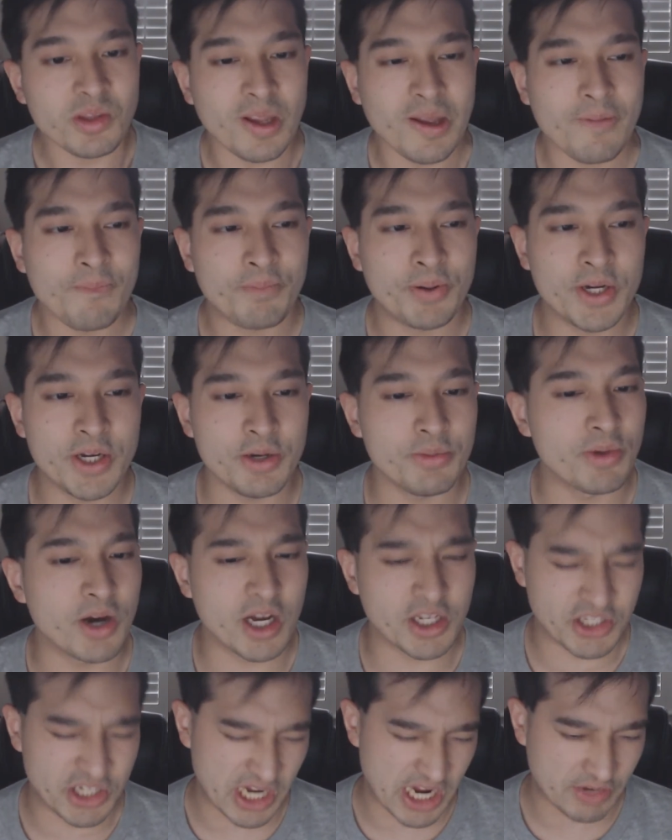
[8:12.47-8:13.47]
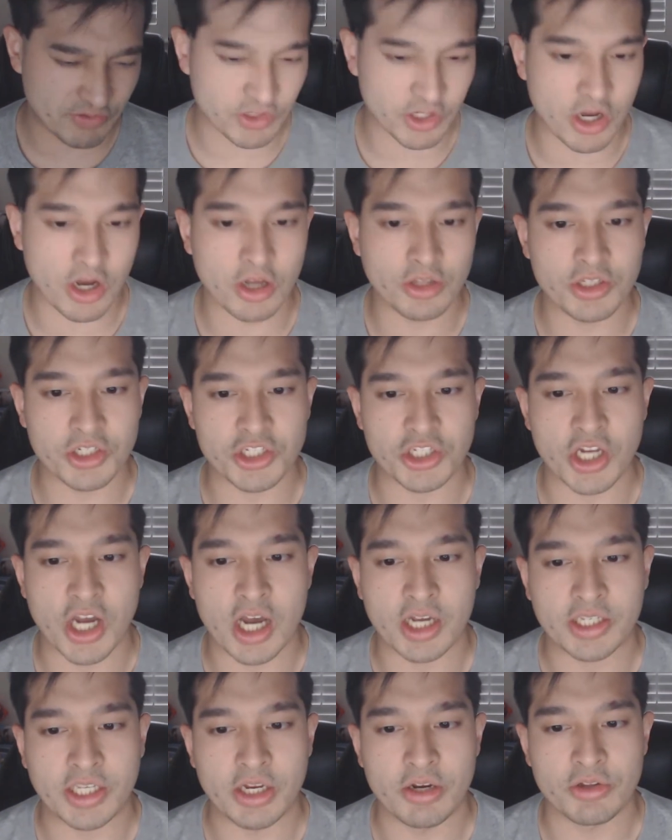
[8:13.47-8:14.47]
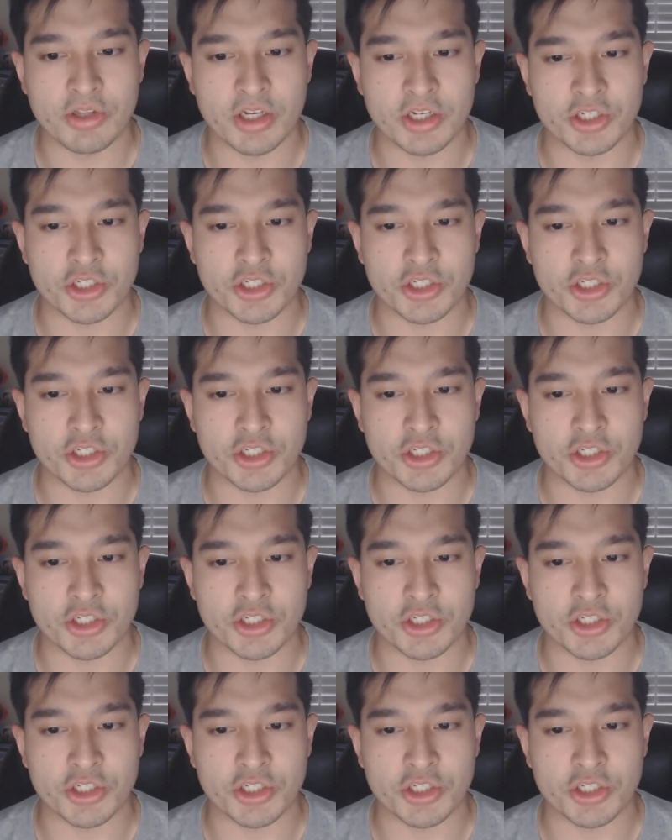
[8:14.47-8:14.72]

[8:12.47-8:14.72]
pretty much after all this talk here and there,